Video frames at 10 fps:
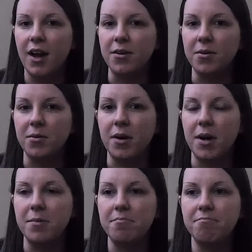I knew
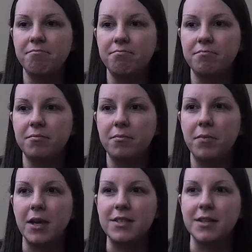
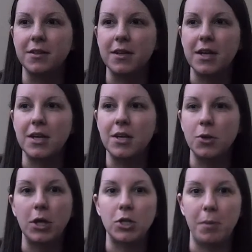basically
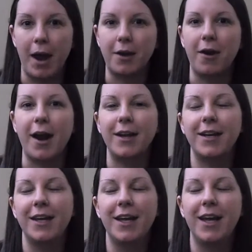you get your back cracked,